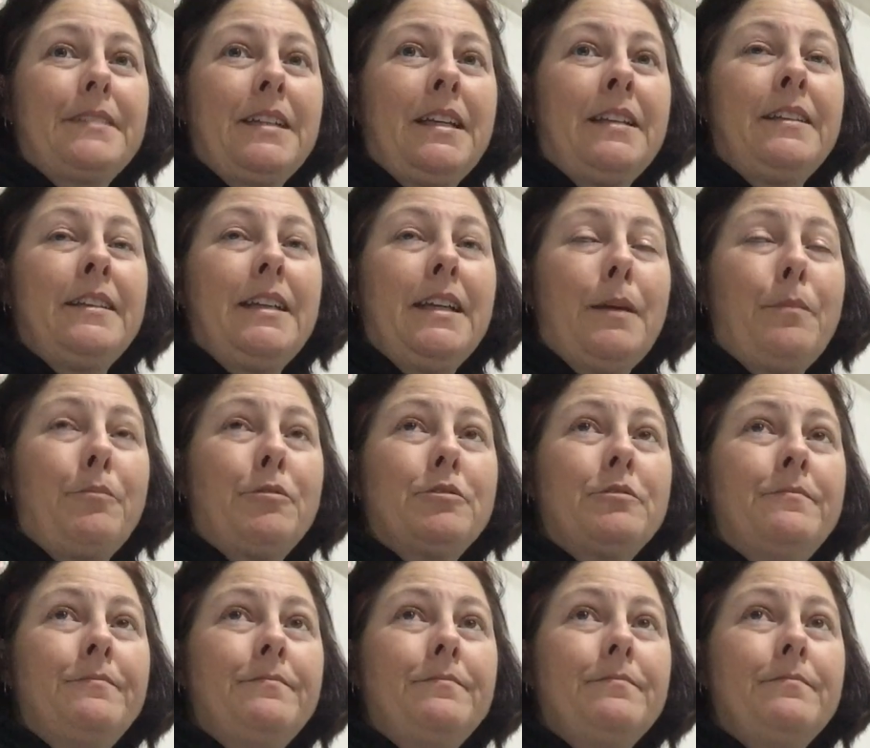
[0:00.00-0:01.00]
And the
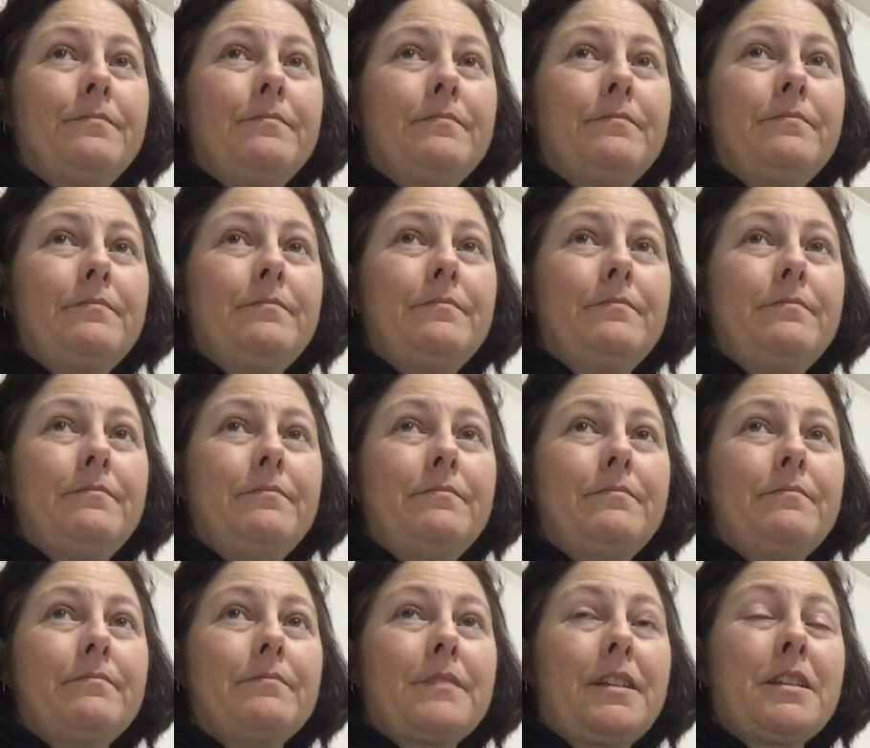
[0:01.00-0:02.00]
apple.
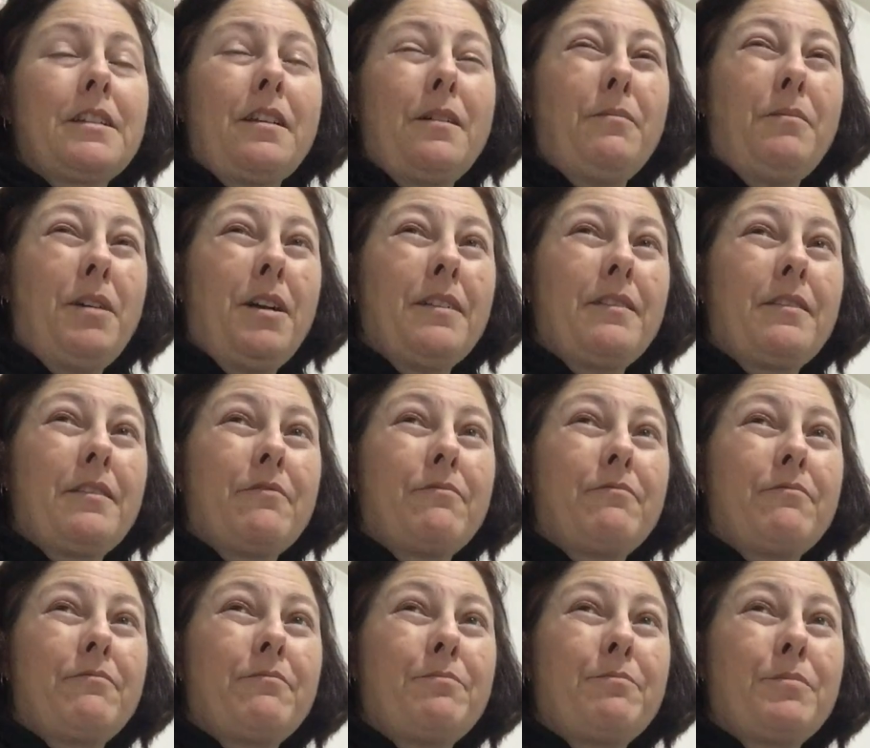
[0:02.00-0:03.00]
I don't mind the
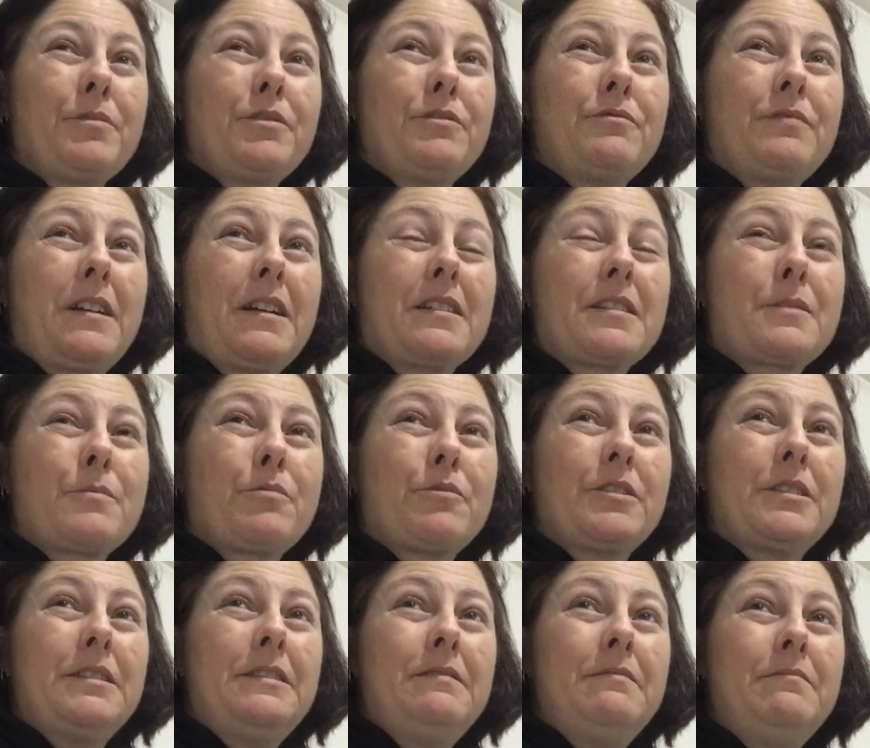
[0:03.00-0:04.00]
blue
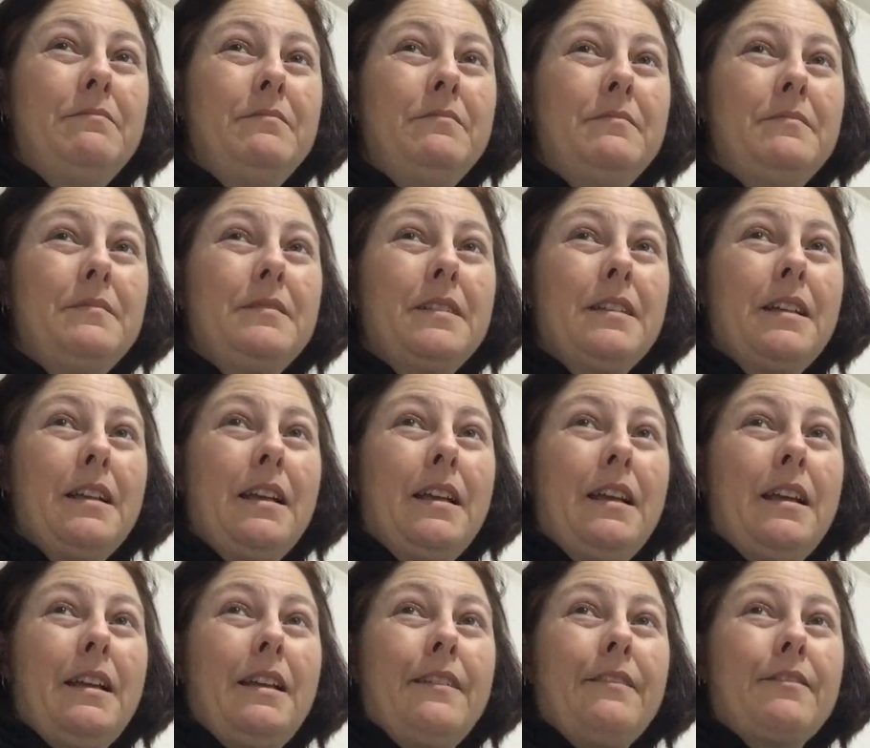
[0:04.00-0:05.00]
raspberry.
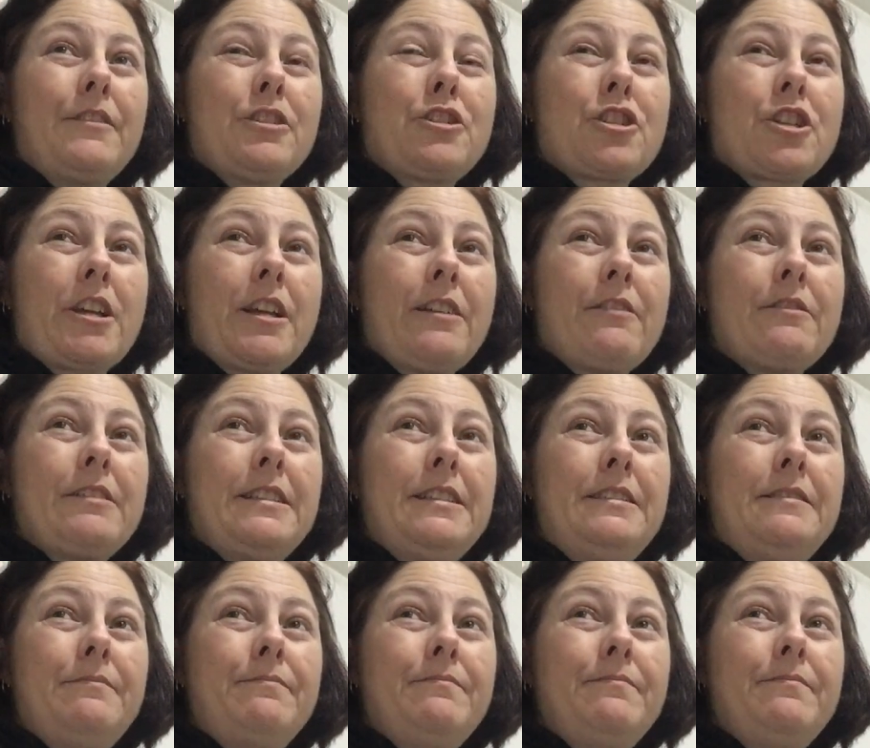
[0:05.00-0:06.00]
The
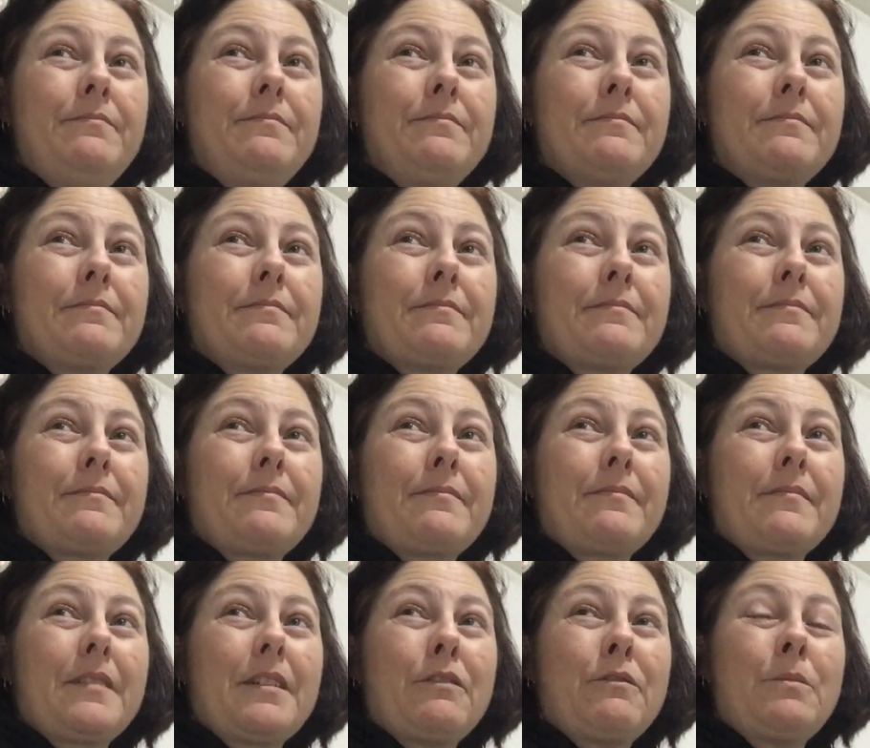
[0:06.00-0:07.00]
cherry
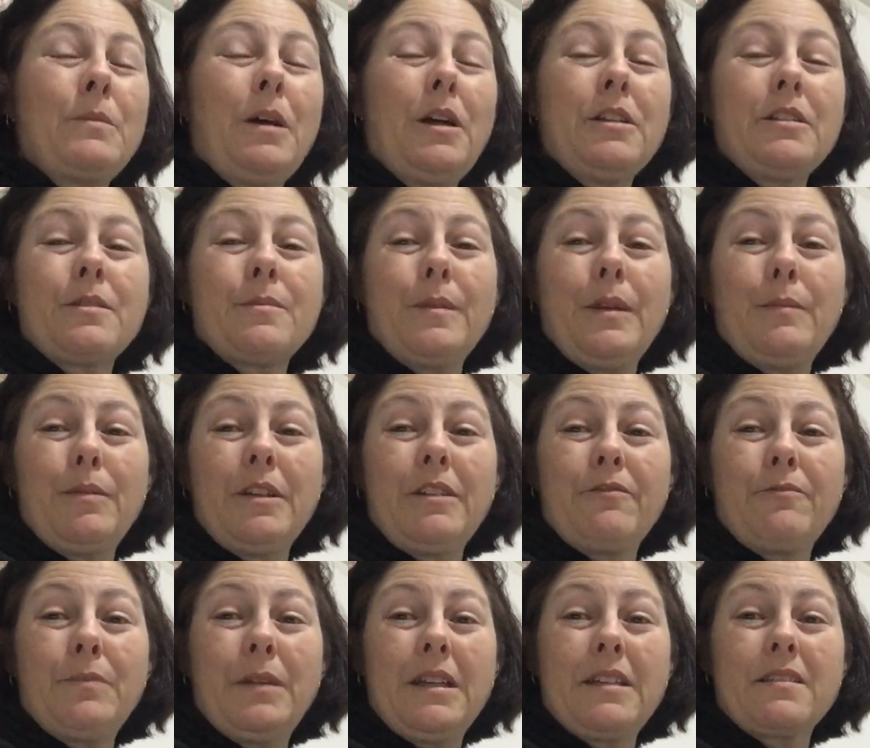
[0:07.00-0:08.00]
reminds me a bit
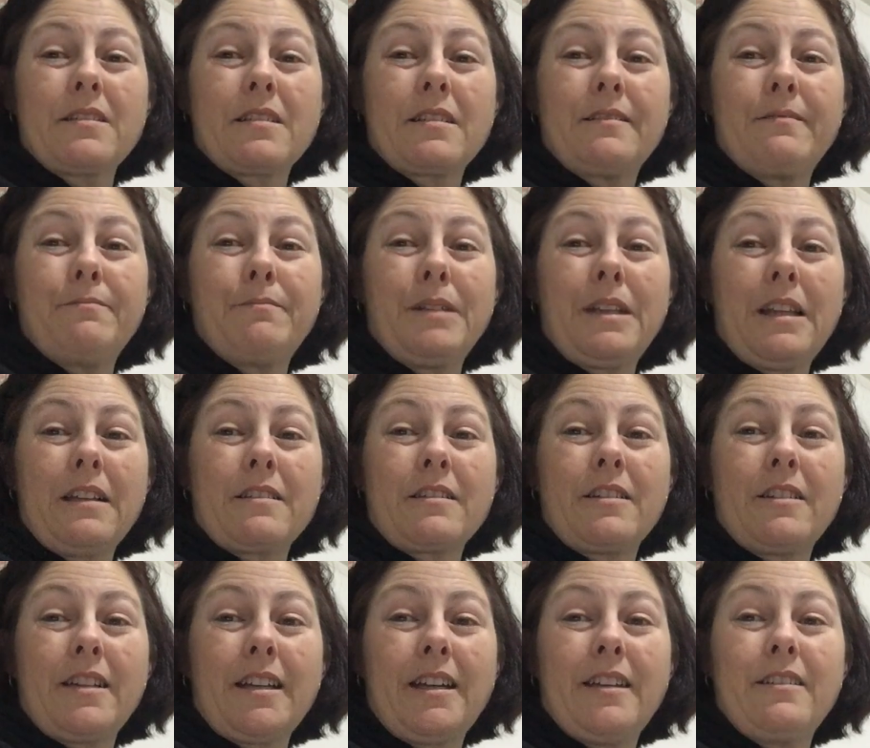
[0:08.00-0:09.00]
of medicine, but that's
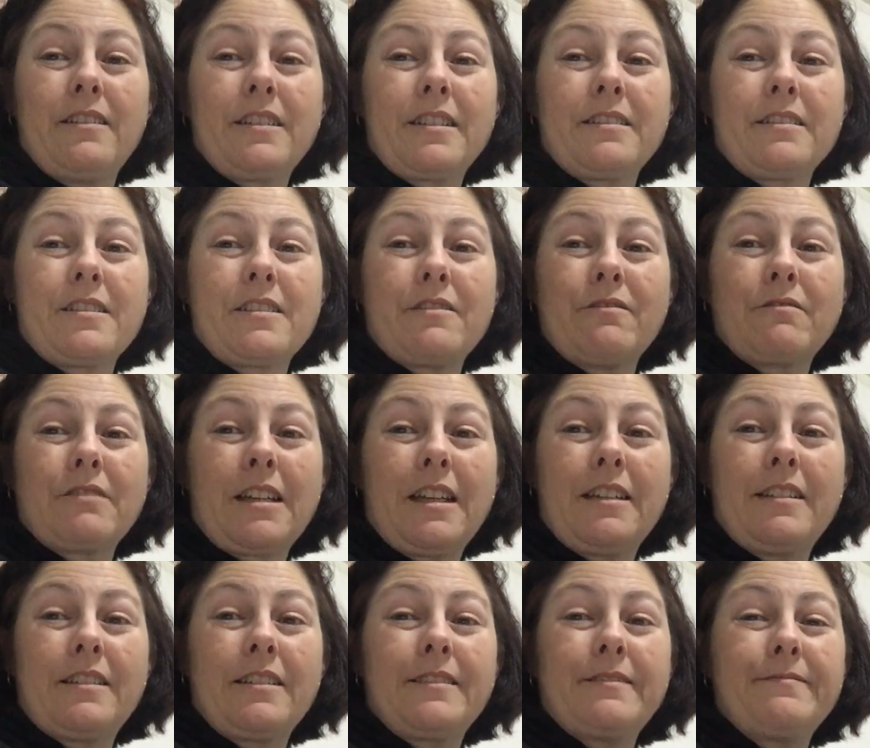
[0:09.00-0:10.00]
okay. I can still
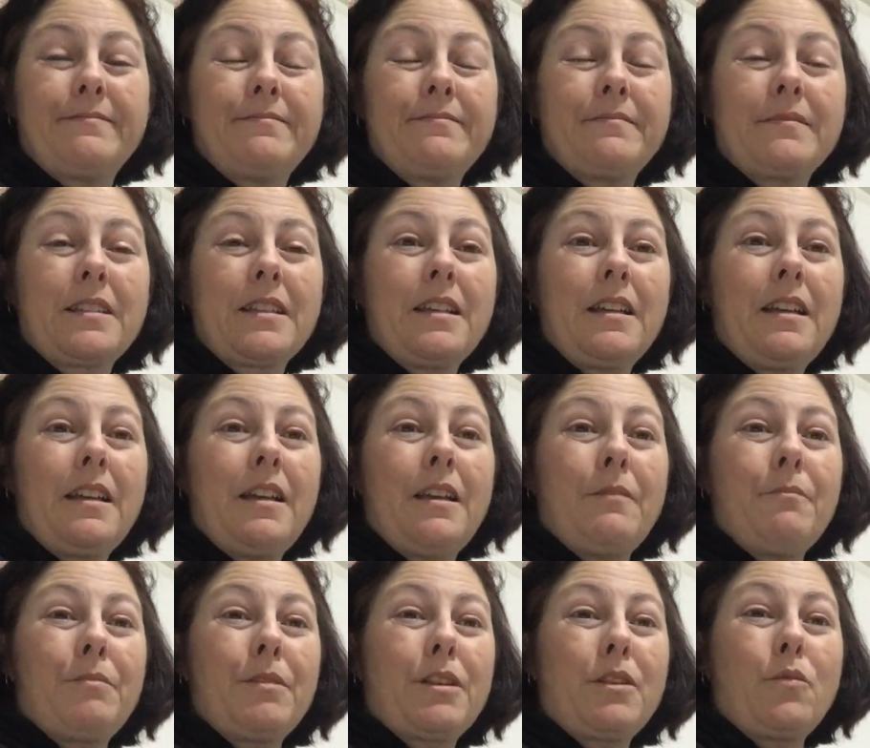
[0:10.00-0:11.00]
take it.
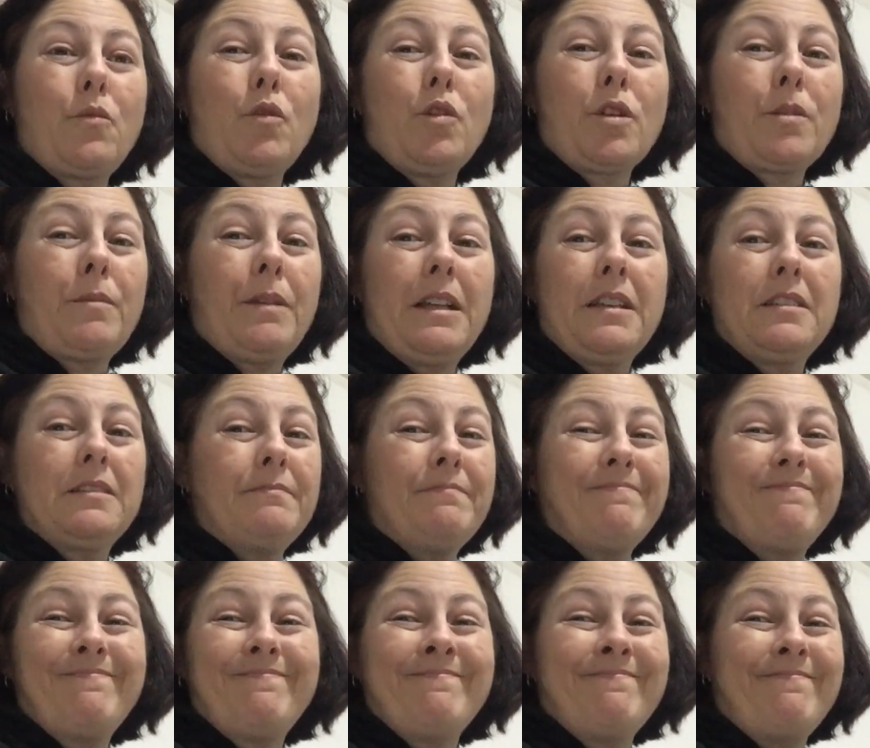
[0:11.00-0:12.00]
But the watermelon,
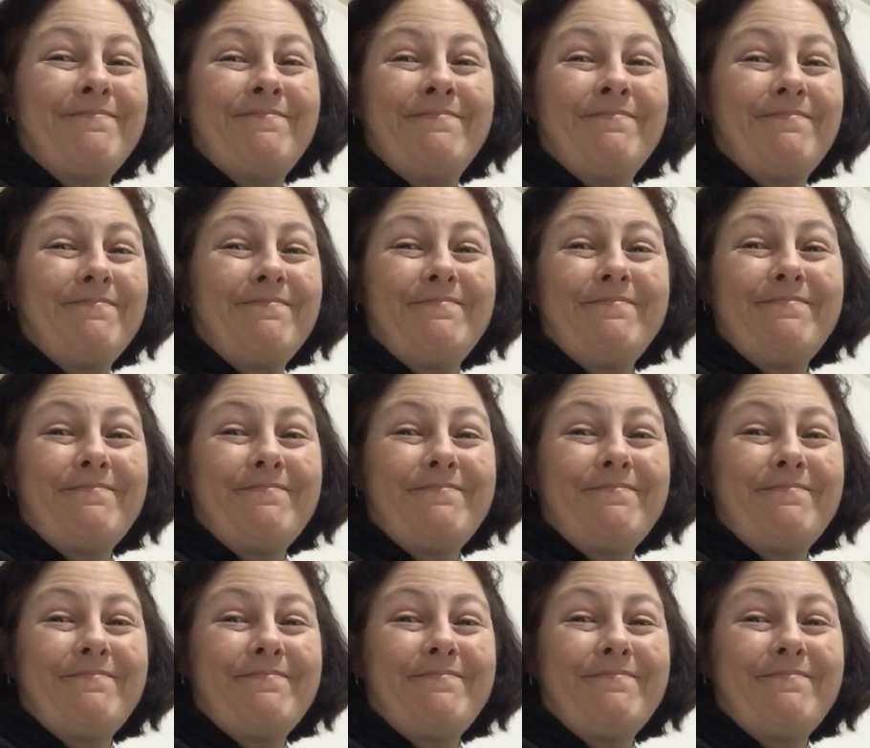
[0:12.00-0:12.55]
mm-mm.